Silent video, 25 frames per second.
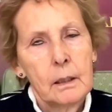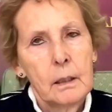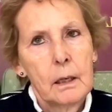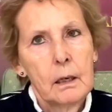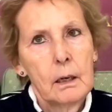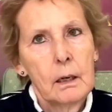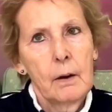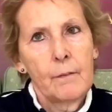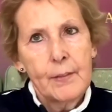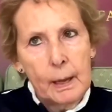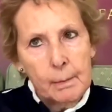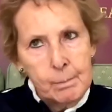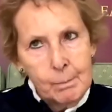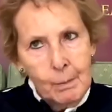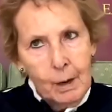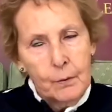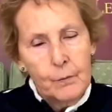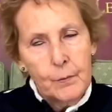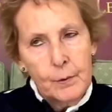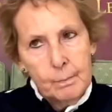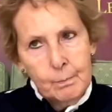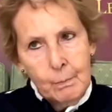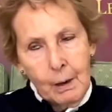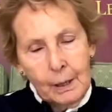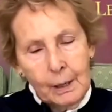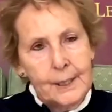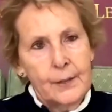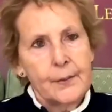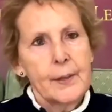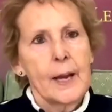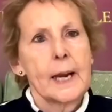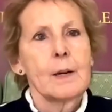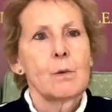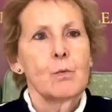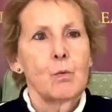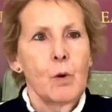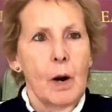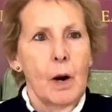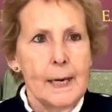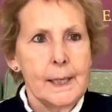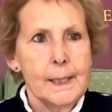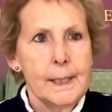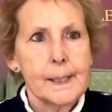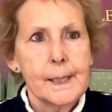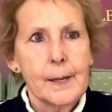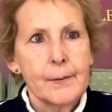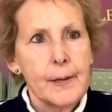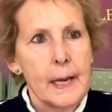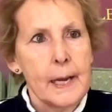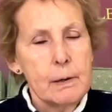of the money they raised,
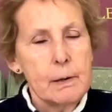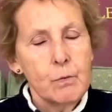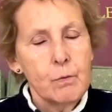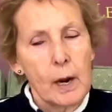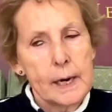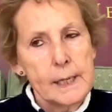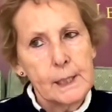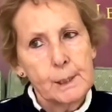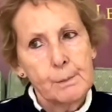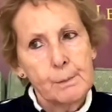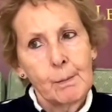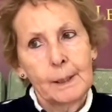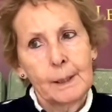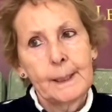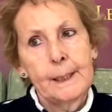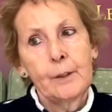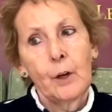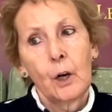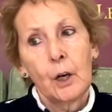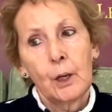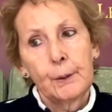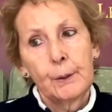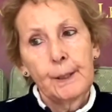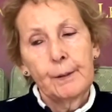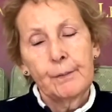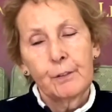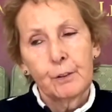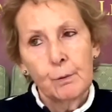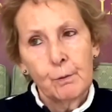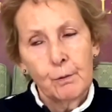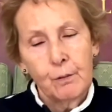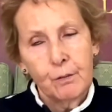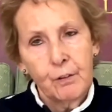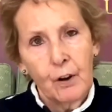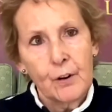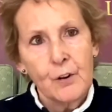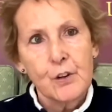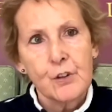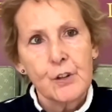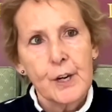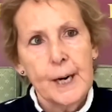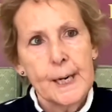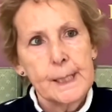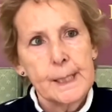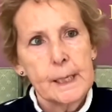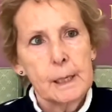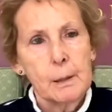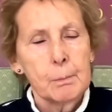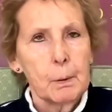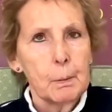and they raised money not only from
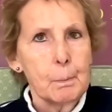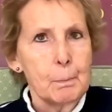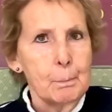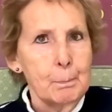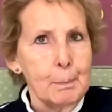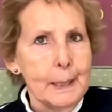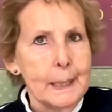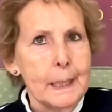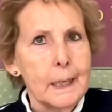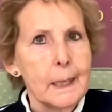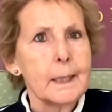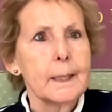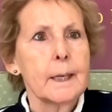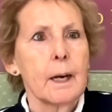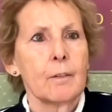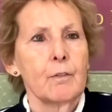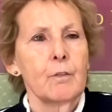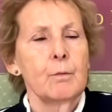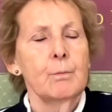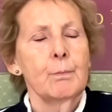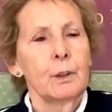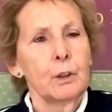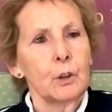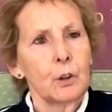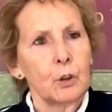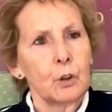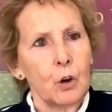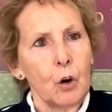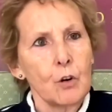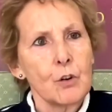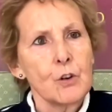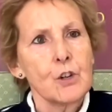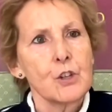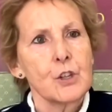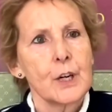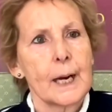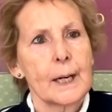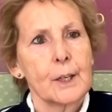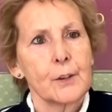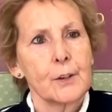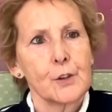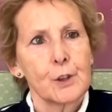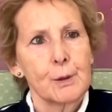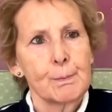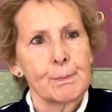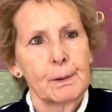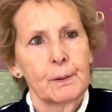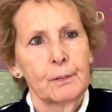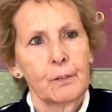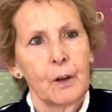fundraising, but big government contracts
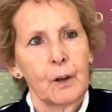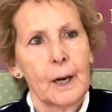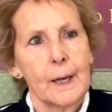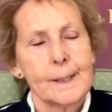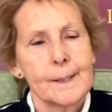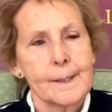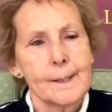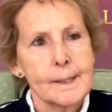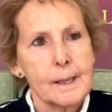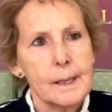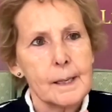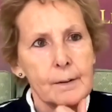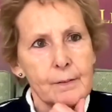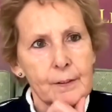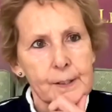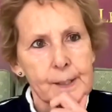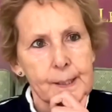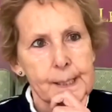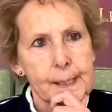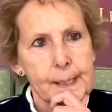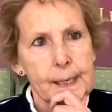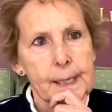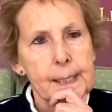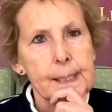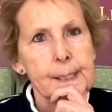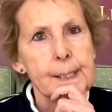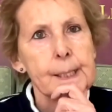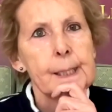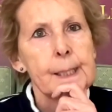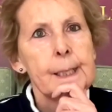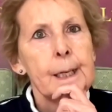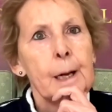to provide services,